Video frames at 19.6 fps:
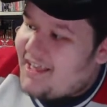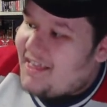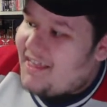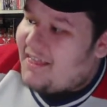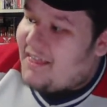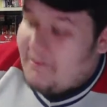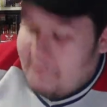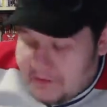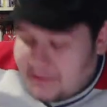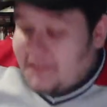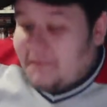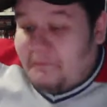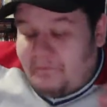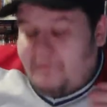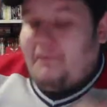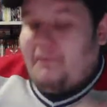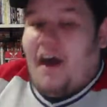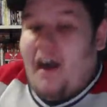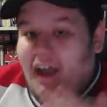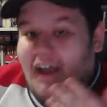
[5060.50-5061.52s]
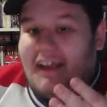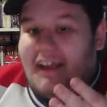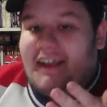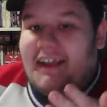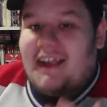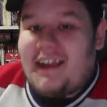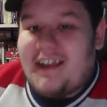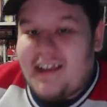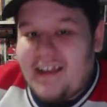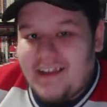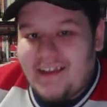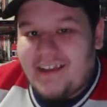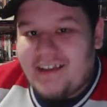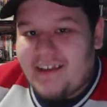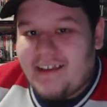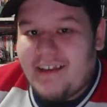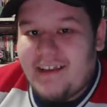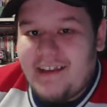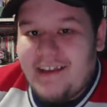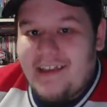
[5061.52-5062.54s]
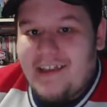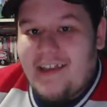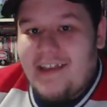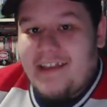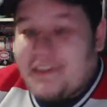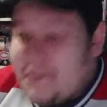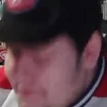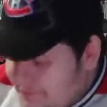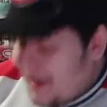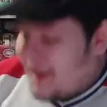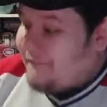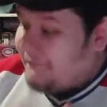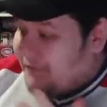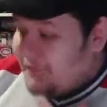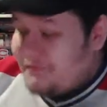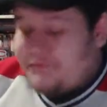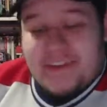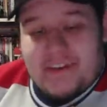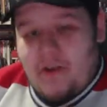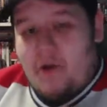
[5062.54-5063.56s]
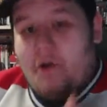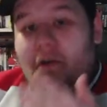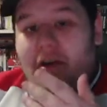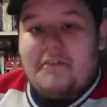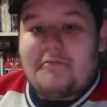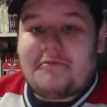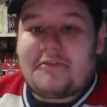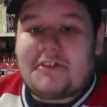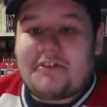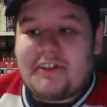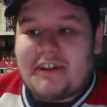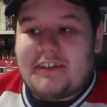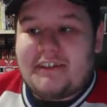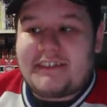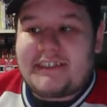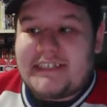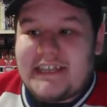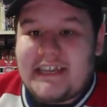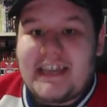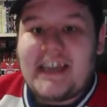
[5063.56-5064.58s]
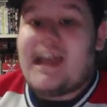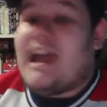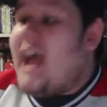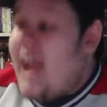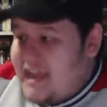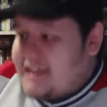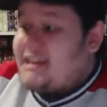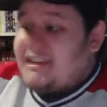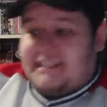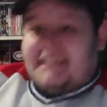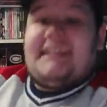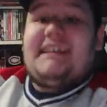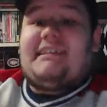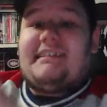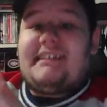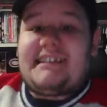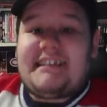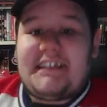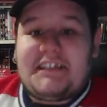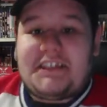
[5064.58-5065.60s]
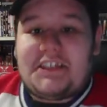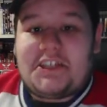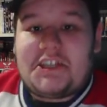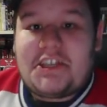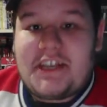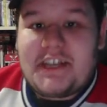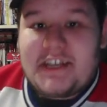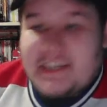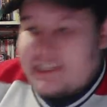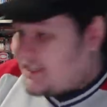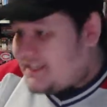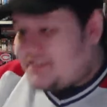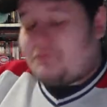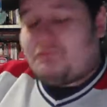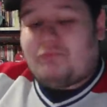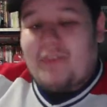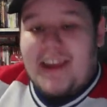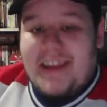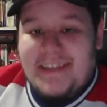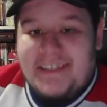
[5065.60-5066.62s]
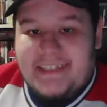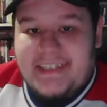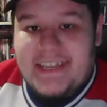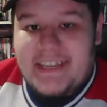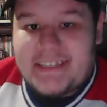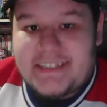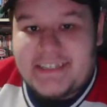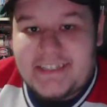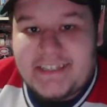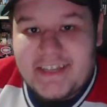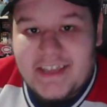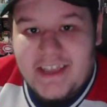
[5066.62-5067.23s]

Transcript: Like, what the fuck? 2K15, Hogan was your DLC, and you delisted the shit because he's racist!